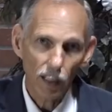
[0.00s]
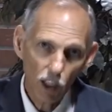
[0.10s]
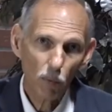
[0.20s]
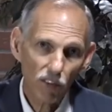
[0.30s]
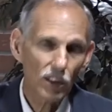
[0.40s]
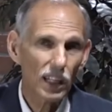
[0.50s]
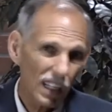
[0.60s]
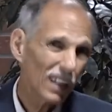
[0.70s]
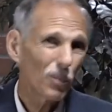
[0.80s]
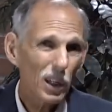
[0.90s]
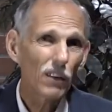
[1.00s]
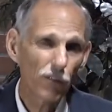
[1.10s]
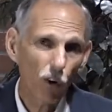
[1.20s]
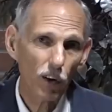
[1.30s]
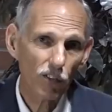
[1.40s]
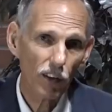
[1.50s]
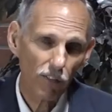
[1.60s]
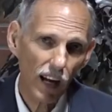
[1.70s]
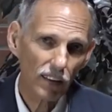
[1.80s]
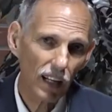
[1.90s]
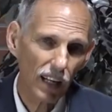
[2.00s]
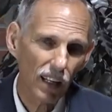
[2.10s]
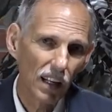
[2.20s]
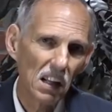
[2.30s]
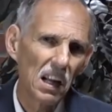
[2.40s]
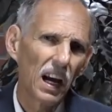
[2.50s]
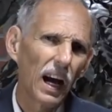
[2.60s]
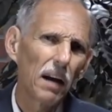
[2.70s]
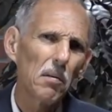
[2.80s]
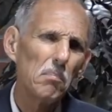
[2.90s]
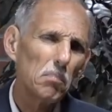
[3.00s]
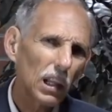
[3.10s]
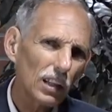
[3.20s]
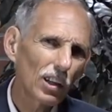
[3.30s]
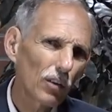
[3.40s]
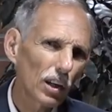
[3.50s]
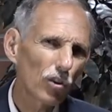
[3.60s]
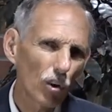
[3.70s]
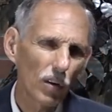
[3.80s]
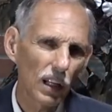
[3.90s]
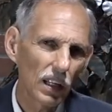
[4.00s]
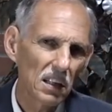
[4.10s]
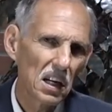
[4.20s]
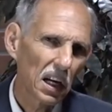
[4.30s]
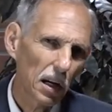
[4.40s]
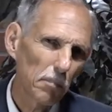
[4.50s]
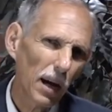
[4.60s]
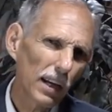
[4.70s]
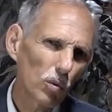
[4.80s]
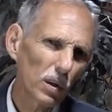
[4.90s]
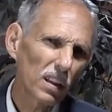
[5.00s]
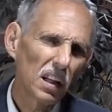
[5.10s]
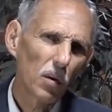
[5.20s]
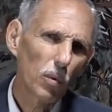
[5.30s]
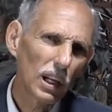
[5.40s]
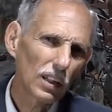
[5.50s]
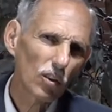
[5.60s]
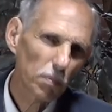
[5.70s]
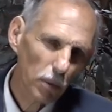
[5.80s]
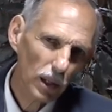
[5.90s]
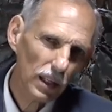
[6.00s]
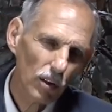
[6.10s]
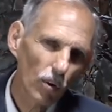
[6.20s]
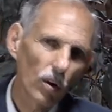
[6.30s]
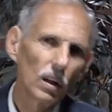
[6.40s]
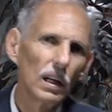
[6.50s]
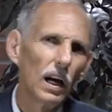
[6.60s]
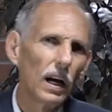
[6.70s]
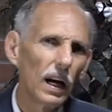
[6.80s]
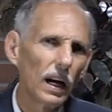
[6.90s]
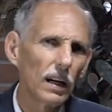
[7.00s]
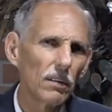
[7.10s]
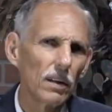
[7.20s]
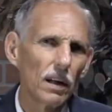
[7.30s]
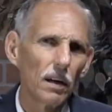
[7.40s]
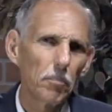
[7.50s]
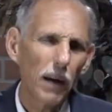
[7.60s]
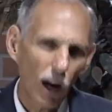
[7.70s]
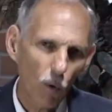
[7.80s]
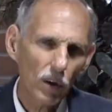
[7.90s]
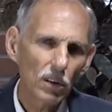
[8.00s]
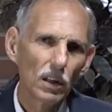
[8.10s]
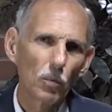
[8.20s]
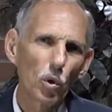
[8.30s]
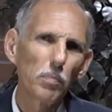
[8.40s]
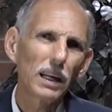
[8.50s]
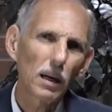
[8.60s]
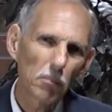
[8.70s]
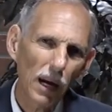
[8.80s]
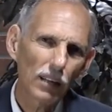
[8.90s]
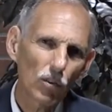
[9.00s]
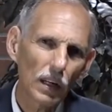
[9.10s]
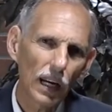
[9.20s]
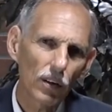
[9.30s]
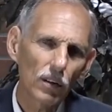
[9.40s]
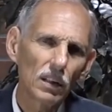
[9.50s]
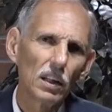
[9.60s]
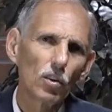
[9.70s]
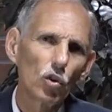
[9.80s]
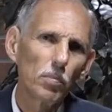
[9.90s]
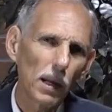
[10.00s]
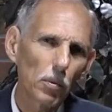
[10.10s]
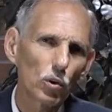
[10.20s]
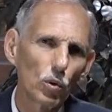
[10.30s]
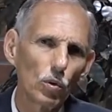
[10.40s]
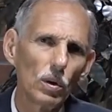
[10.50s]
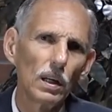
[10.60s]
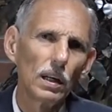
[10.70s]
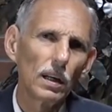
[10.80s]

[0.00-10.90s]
Here we see again reinforced the fact that military authority combined with religious political power will be combined together to be able to